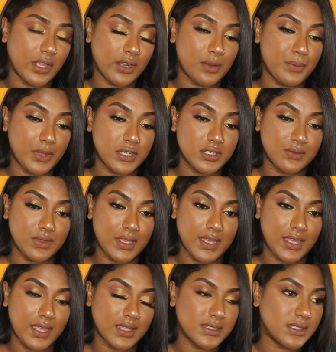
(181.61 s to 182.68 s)
out a bunch of
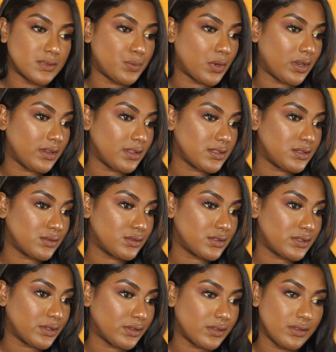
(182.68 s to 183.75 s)
that excess product too,
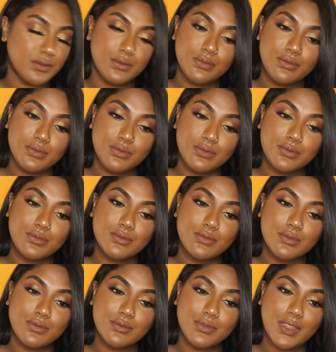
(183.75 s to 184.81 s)
so
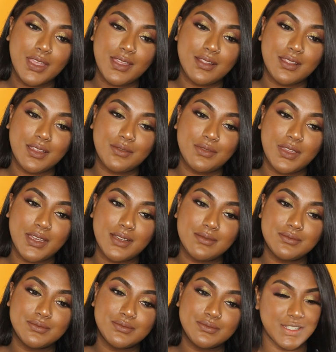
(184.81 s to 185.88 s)
I love that.
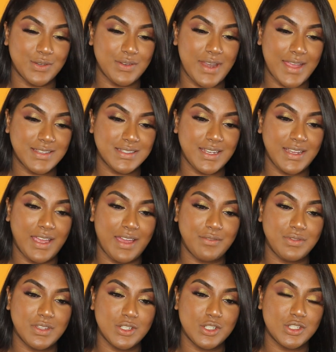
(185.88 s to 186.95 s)
So next I
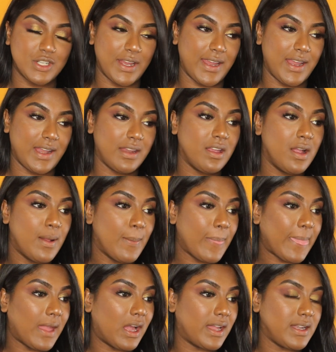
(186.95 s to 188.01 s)
have the shade
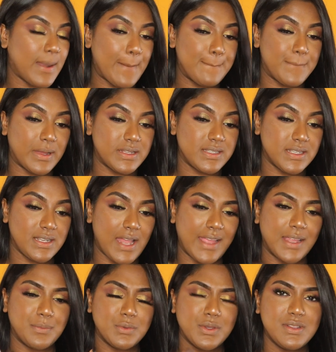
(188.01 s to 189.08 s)
UNBOTTON. I
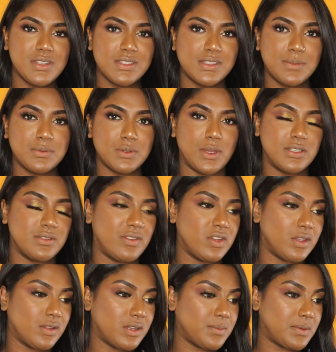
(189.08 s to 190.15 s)
am doing this lip swatch already
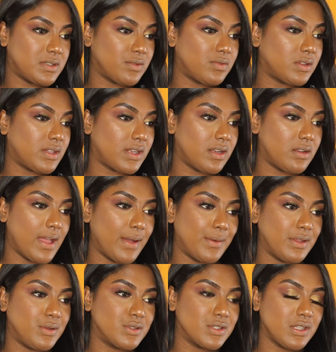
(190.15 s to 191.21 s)
a little bit different than how I
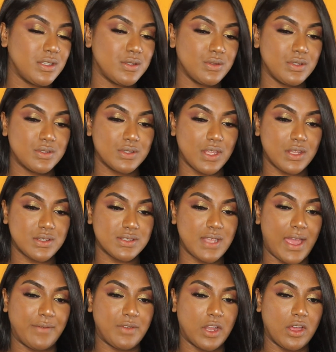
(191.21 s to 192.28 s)
usually do. Usually I just
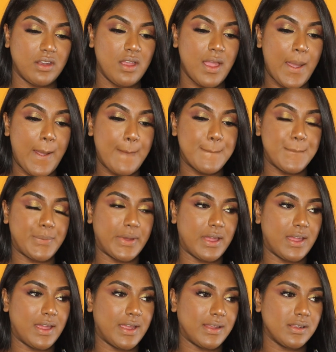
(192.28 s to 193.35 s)
have it on,
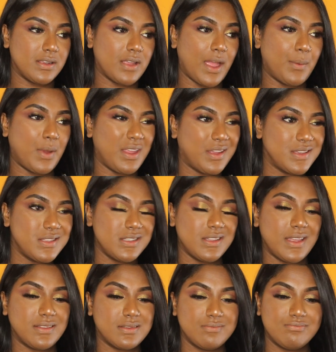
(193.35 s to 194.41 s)
but I want you guys to
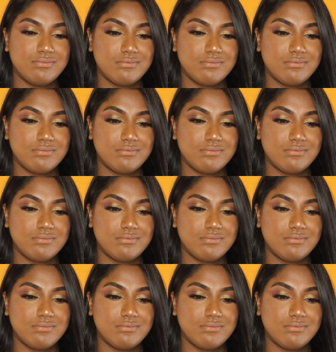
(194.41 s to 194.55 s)
like